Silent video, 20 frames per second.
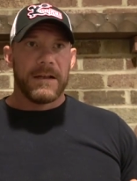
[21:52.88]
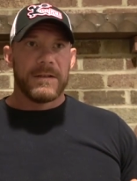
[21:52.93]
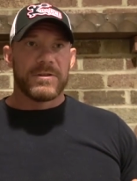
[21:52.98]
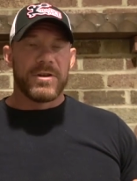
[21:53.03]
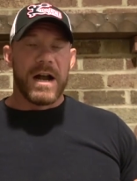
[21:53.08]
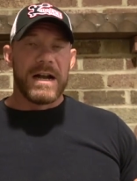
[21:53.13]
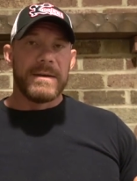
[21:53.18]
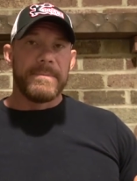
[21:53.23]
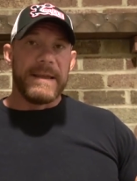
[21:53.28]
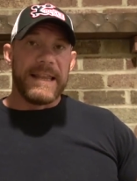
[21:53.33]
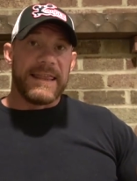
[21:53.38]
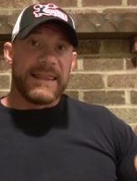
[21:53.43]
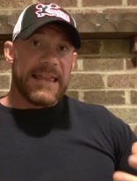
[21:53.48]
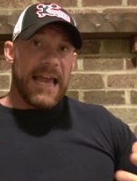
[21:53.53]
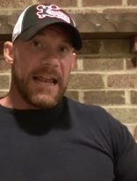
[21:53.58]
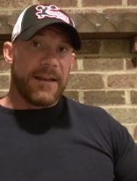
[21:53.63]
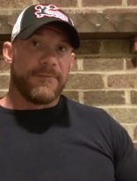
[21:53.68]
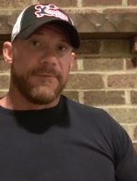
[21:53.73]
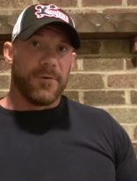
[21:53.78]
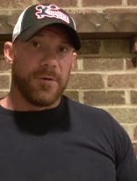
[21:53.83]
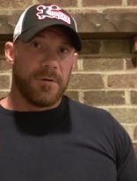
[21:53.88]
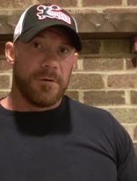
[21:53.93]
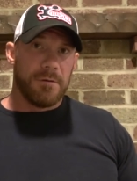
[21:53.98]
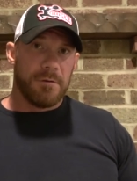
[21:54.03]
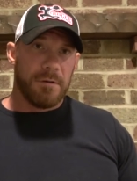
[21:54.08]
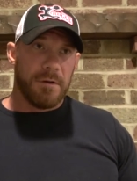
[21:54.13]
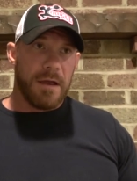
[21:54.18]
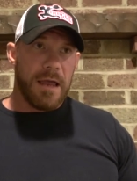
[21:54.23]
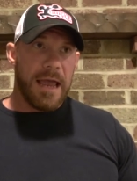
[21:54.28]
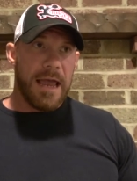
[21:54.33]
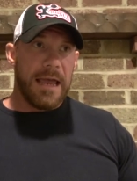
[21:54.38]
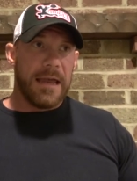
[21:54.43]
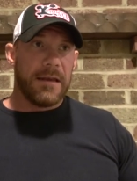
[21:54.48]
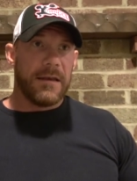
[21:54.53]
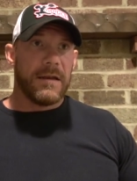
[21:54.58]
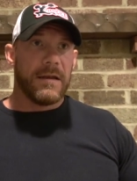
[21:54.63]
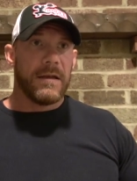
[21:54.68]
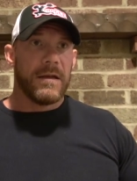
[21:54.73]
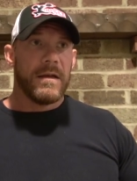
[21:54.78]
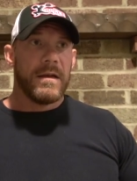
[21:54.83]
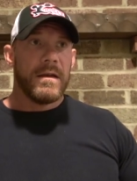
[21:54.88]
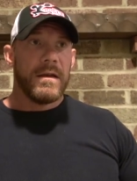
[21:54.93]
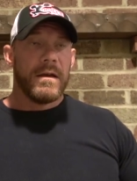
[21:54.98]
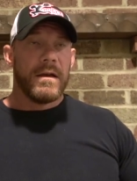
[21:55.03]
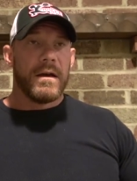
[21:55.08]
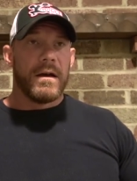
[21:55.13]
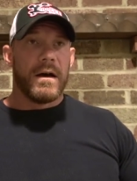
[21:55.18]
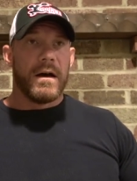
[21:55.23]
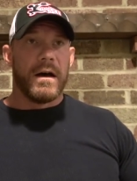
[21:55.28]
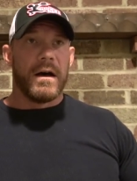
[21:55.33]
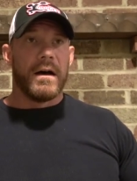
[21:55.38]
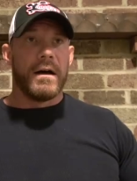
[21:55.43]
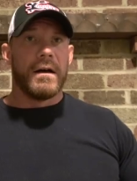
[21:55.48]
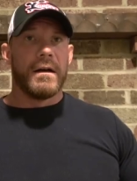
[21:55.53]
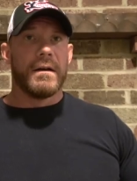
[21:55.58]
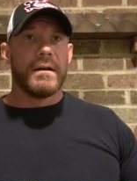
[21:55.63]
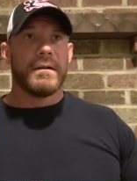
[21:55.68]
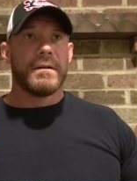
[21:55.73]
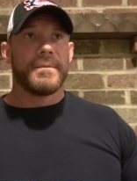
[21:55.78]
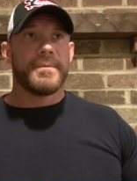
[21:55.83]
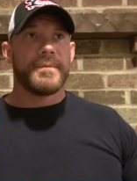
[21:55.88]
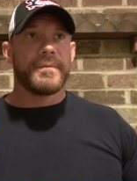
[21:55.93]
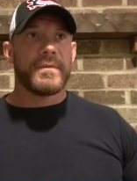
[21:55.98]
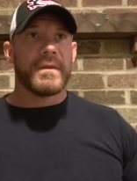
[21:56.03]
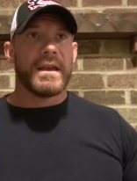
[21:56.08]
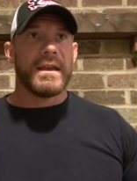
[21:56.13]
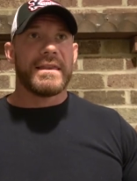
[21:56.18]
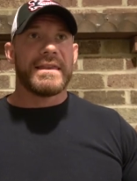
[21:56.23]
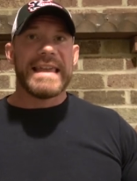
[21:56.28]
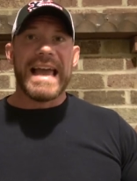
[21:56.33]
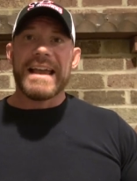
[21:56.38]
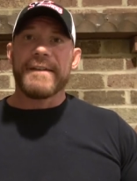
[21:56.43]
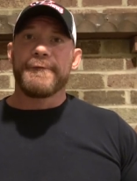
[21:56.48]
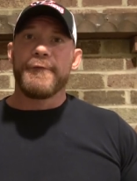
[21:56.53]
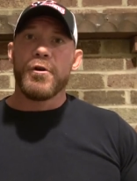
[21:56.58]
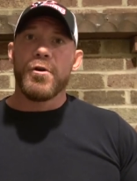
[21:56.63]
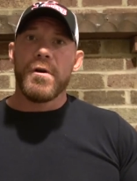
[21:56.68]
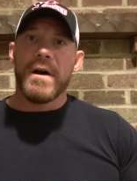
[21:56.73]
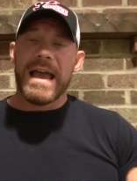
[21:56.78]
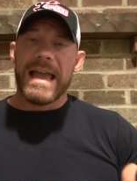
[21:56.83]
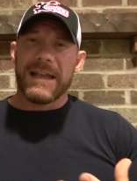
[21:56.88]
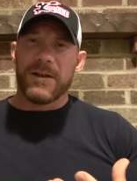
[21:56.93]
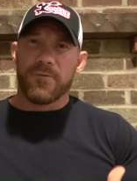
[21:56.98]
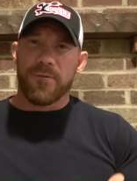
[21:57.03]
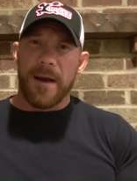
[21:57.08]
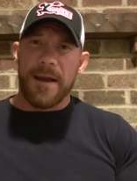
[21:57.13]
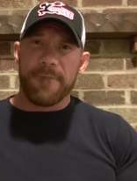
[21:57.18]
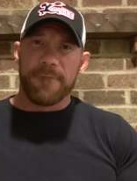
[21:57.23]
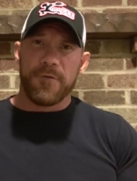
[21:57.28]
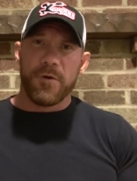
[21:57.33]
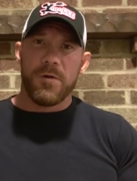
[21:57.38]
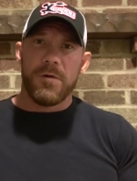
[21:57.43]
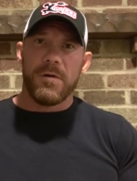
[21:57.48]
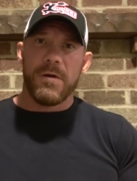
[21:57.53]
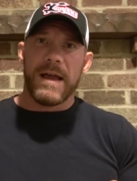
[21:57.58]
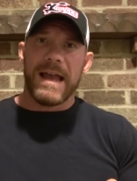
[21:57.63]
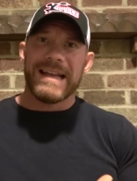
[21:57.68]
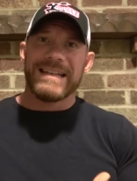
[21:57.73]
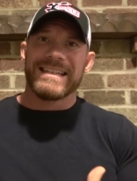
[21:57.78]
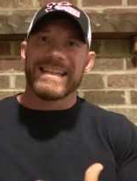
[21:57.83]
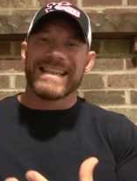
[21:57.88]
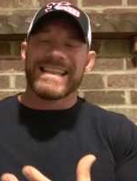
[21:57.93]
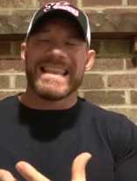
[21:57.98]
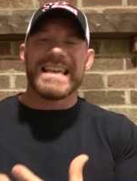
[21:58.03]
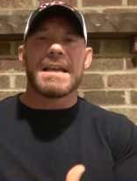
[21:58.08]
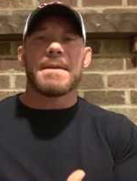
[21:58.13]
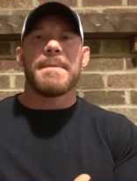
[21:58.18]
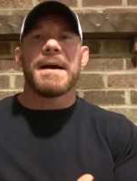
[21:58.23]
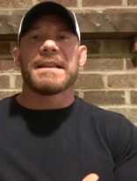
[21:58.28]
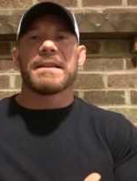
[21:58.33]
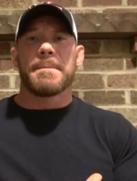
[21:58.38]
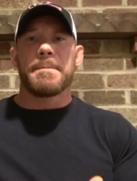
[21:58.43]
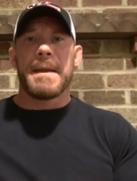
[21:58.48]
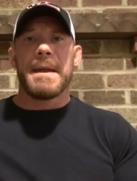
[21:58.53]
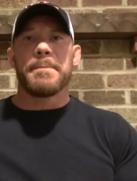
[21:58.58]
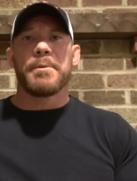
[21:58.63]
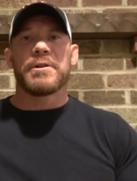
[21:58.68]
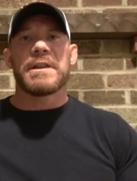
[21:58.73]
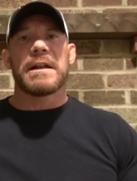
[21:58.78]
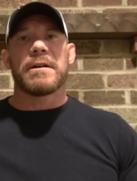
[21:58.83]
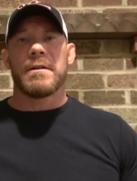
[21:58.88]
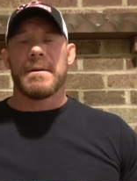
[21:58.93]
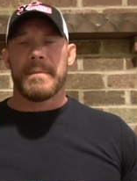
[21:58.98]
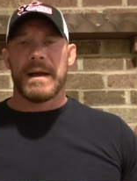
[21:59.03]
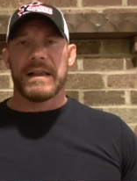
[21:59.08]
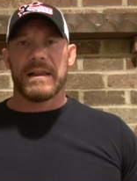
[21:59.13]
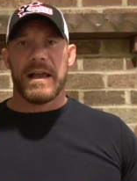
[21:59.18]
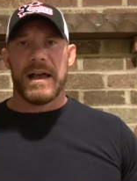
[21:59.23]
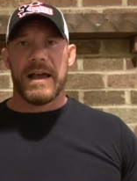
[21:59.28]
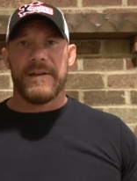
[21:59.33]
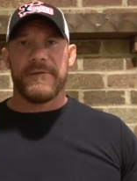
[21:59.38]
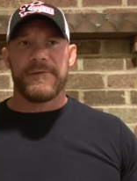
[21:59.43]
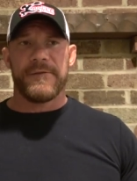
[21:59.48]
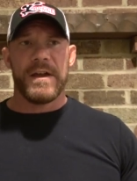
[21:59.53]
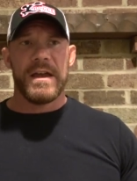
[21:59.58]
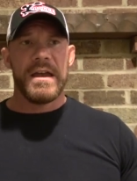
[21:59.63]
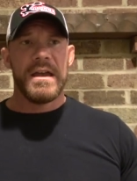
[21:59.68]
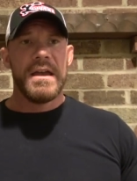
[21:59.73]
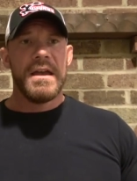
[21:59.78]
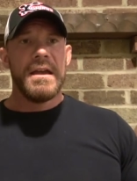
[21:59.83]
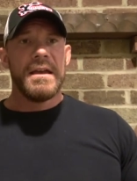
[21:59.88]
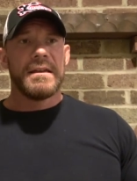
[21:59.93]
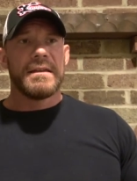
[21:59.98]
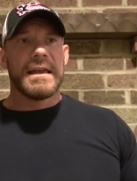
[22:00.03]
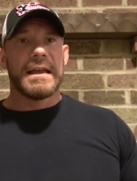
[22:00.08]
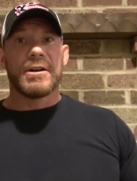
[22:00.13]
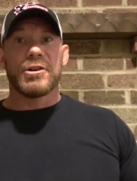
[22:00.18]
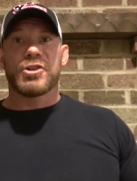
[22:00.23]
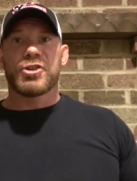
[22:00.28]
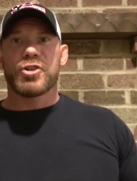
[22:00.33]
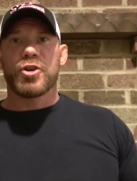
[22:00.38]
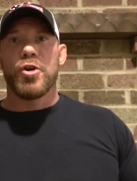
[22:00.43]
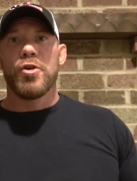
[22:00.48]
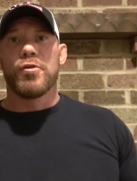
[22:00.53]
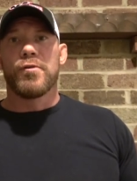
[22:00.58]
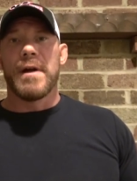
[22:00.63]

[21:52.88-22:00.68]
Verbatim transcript: trying to be thankful and uh, thankful and grateful and just think about the people that are in my life that are so